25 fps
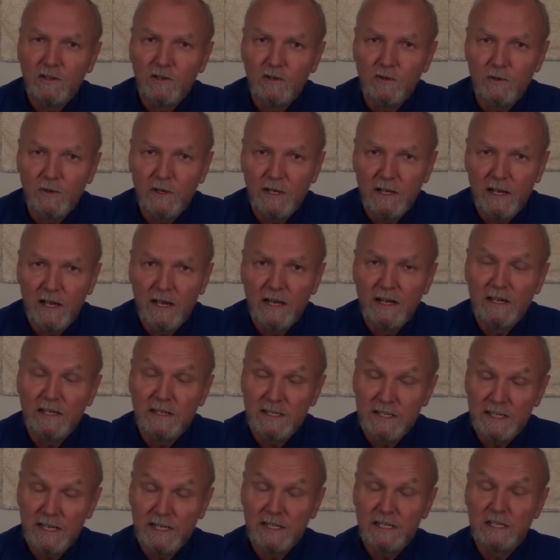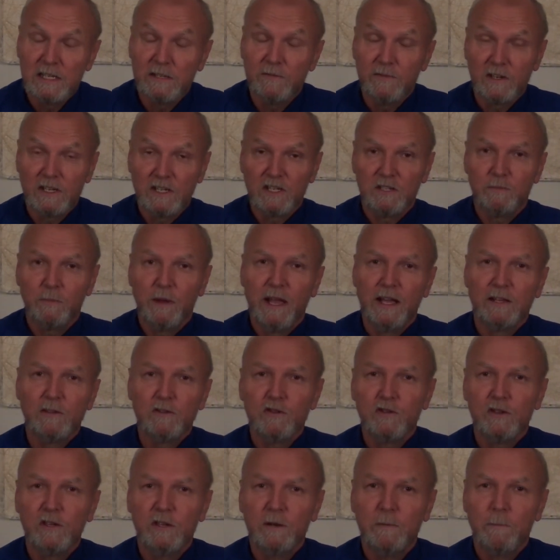to a sense of
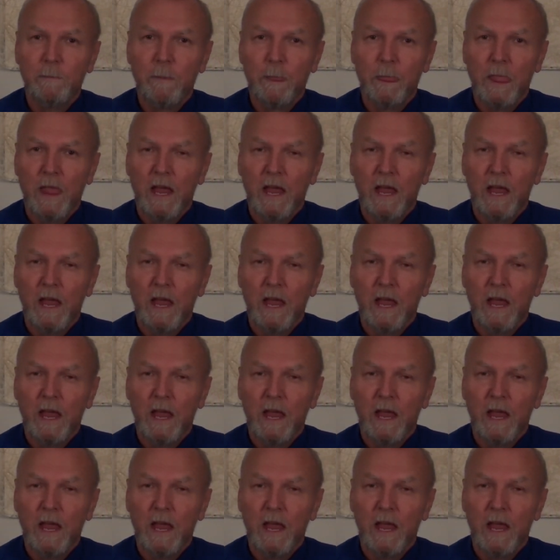expansion?